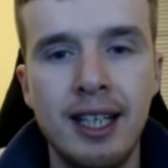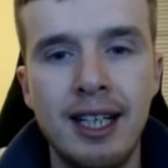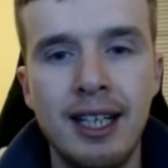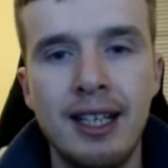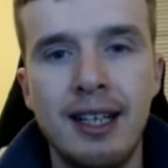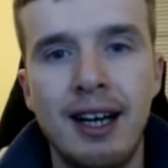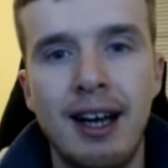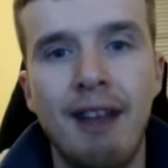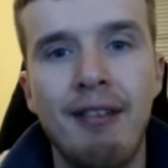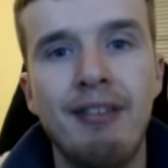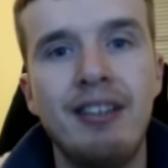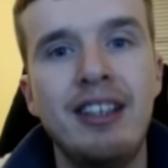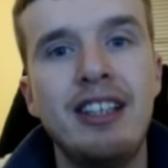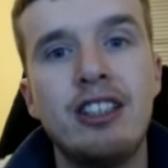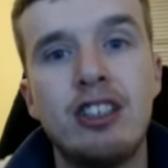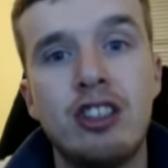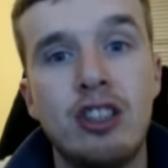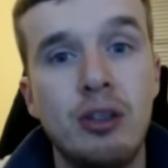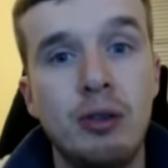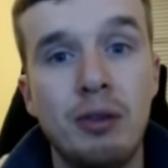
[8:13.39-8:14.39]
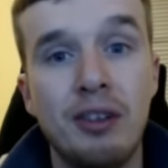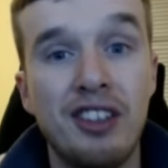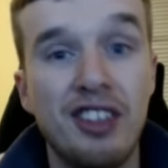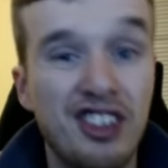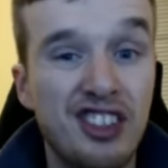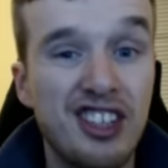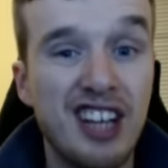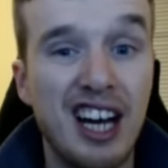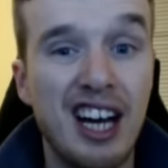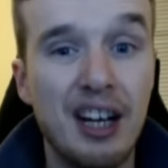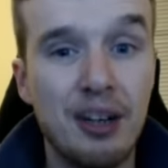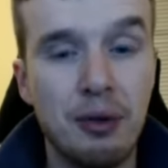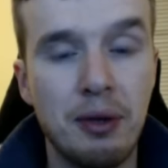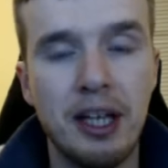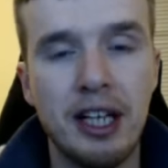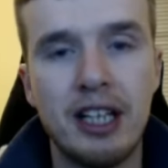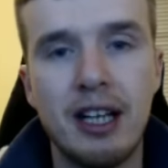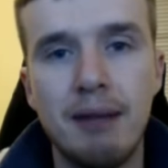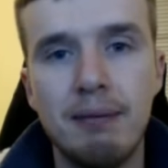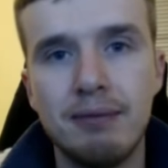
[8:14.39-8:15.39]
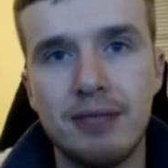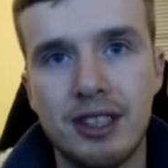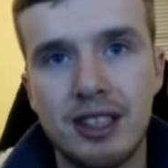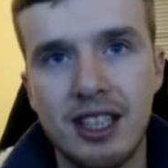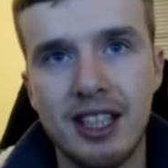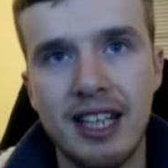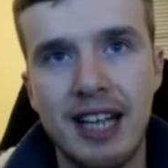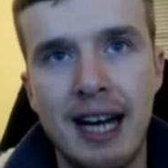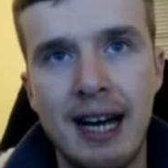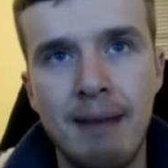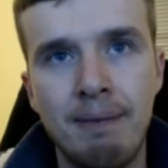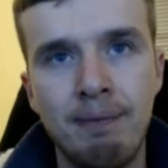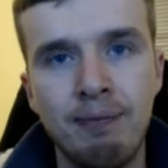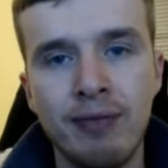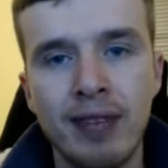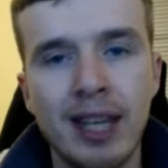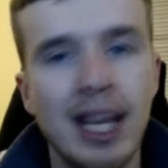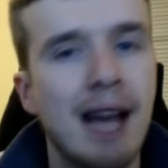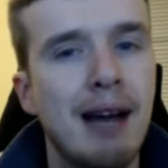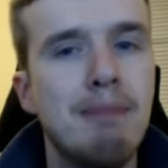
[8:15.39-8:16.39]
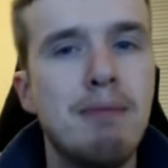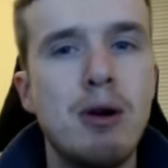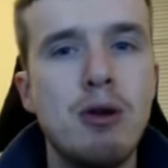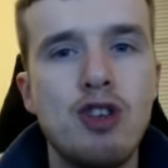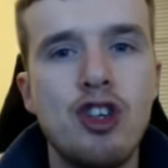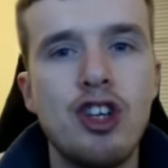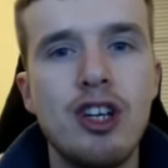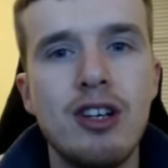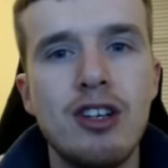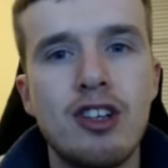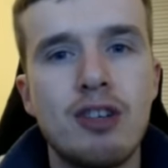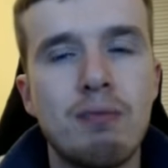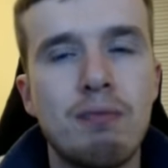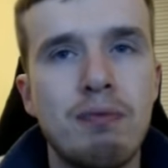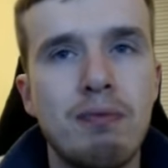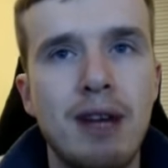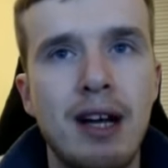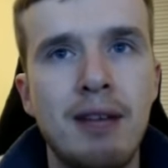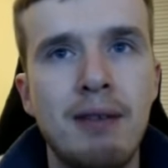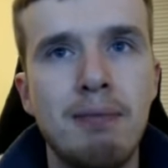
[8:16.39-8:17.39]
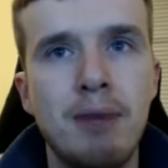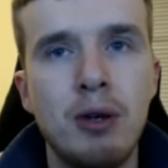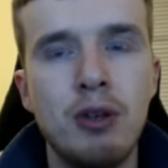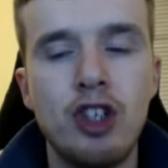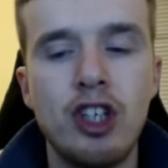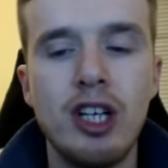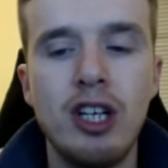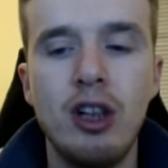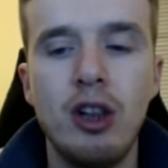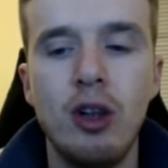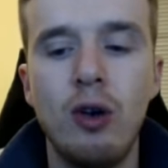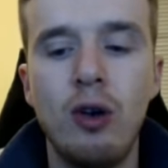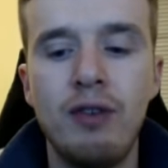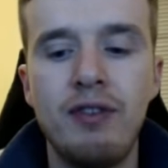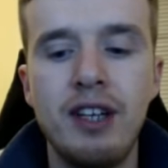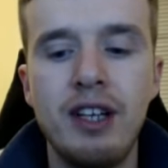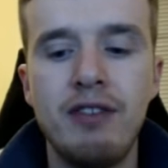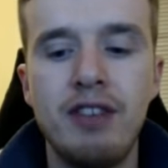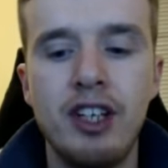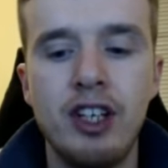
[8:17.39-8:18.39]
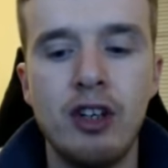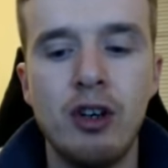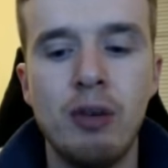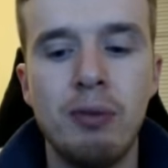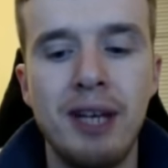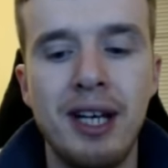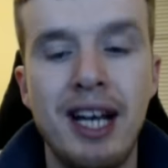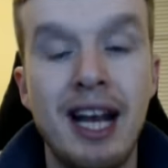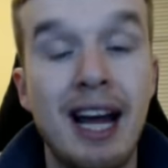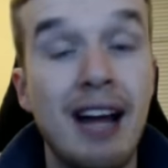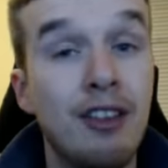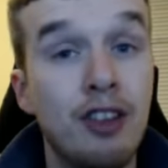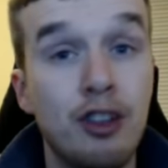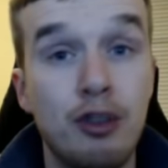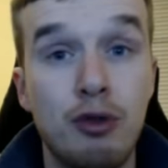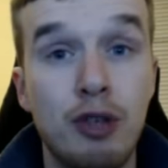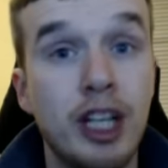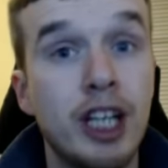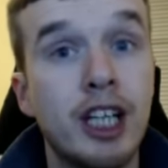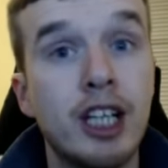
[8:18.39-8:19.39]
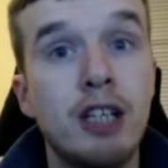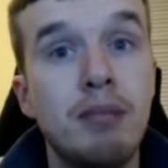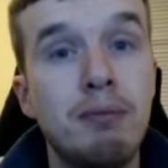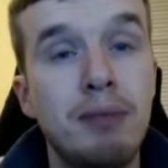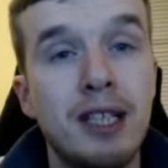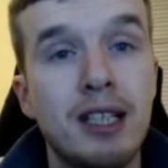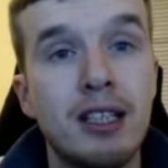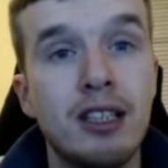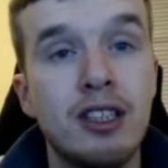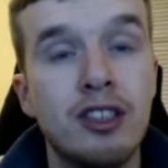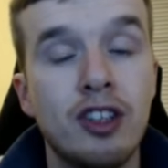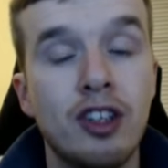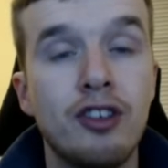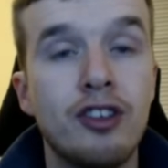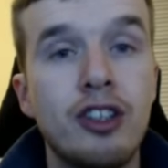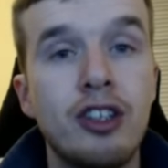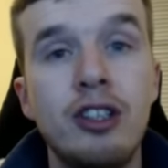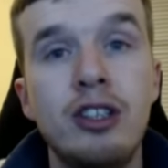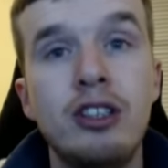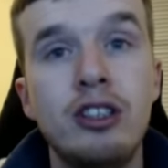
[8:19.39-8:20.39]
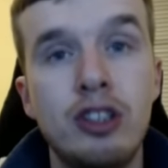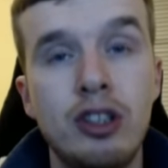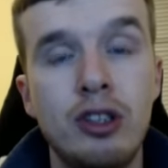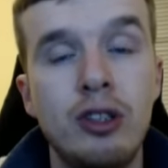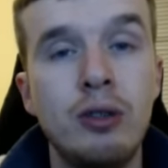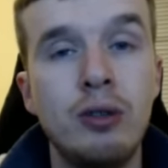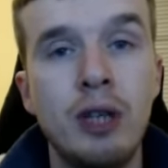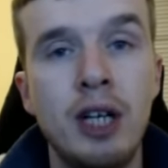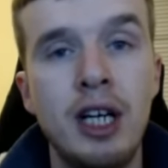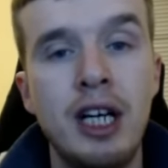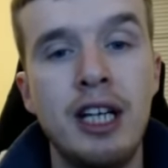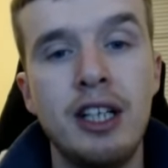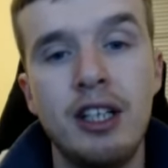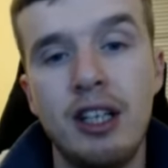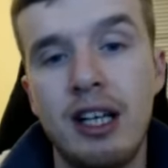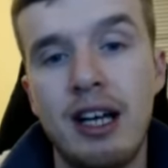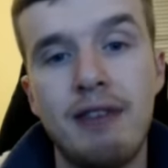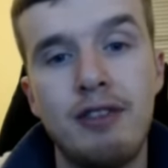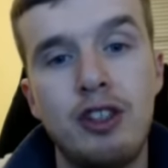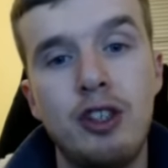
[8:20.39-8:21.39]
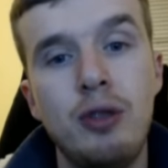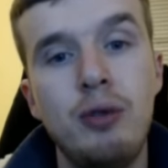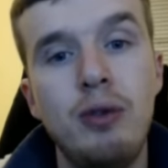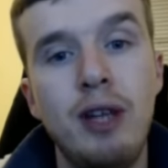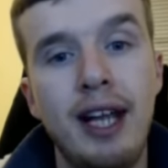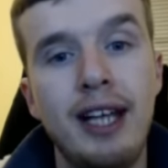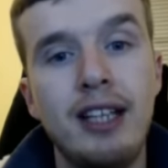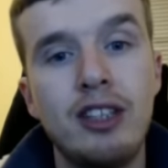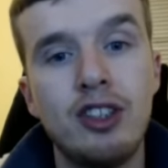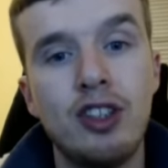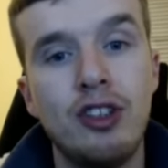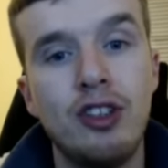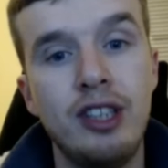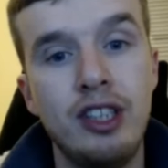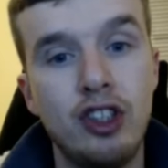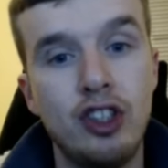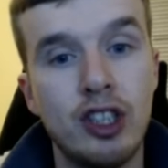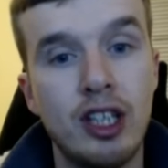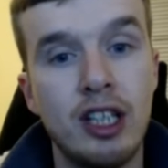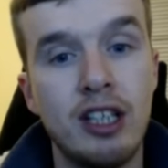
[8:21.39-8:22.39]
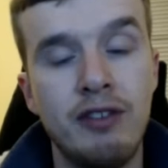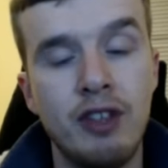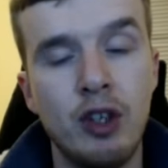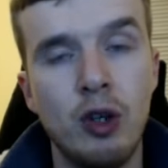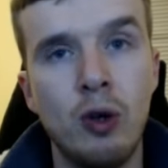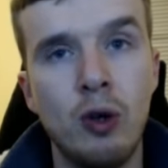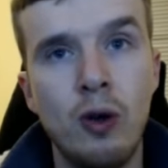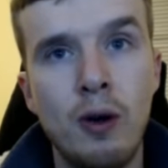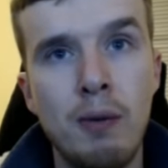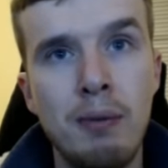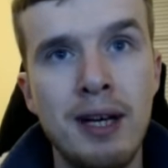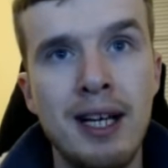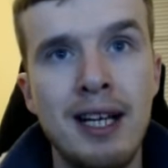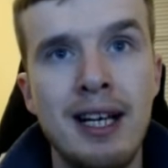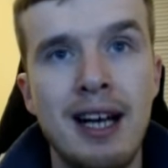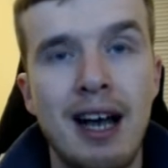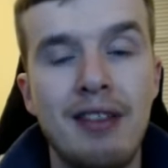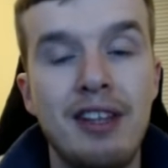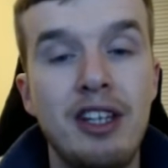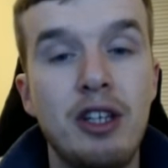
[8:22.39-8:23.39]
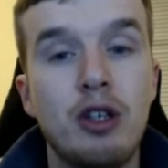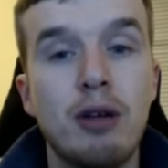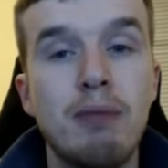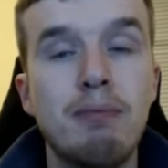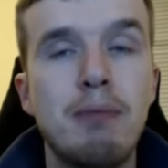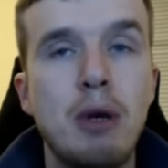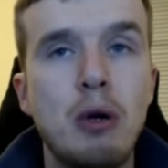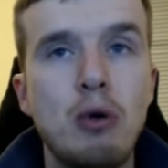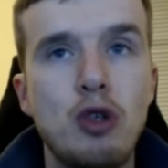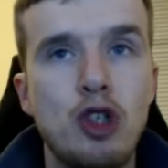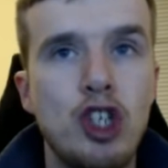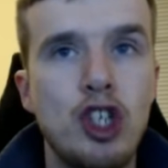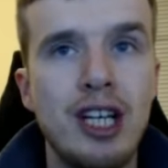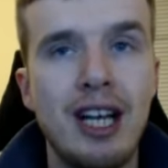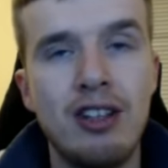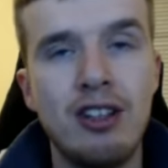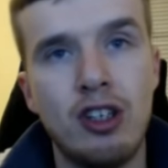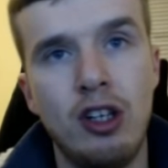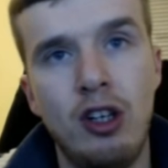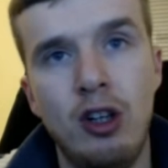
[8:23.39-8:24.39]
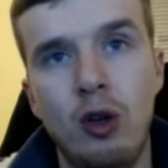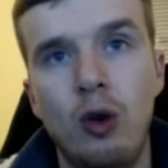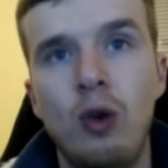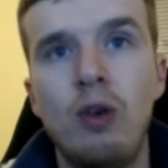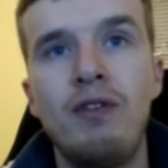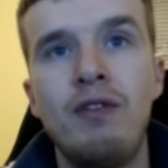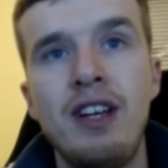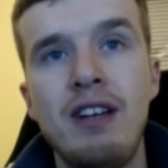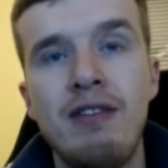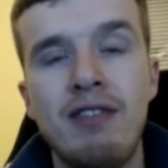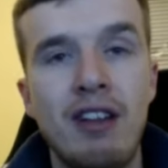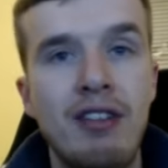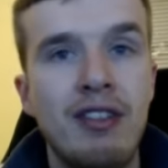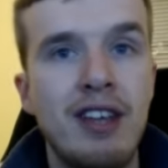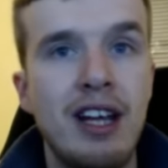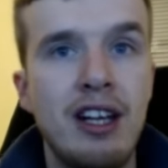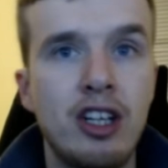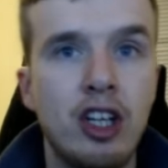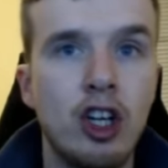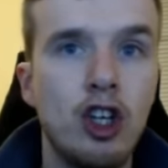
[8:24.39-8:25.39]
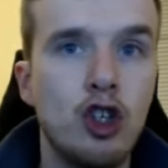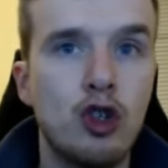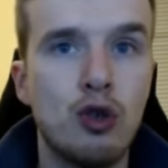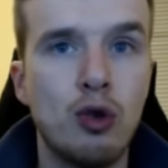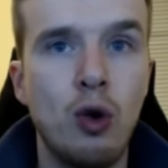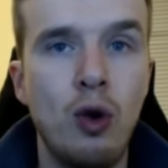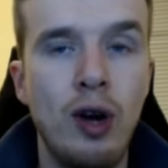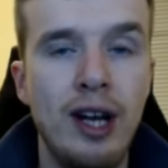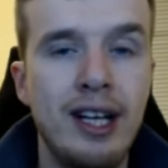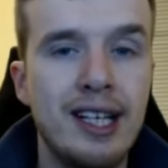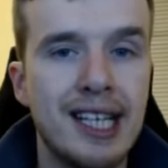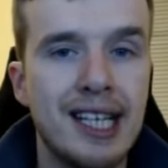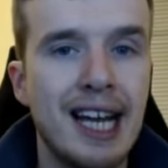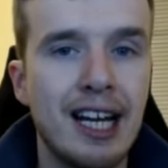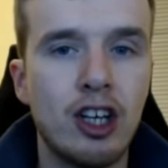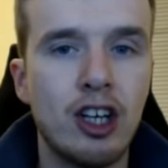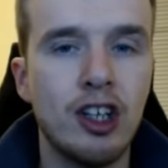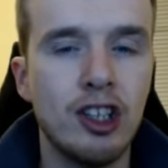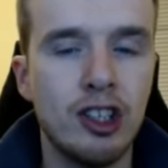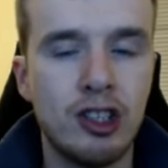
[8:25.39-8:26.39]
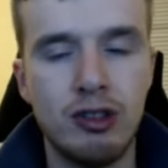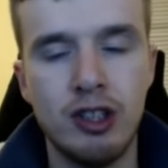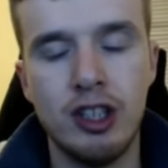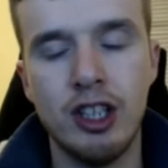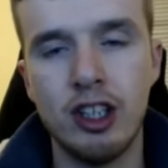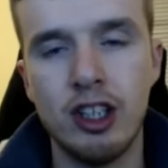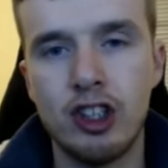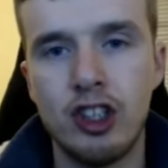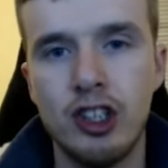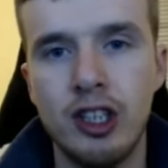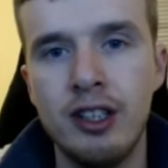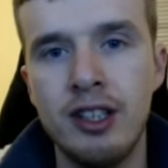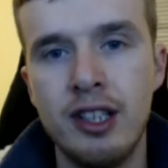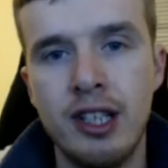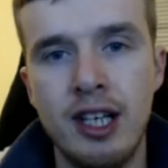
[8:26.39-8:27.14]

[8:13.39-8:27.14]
and these 2 are the stars when it comes to that. A Mochi and Lore Thief in your opening hand is really good because on turn 2, you'll have 2 legs on each side of your orb, and then you can Mochi into Lore Thief and then can draw into that cost reduction.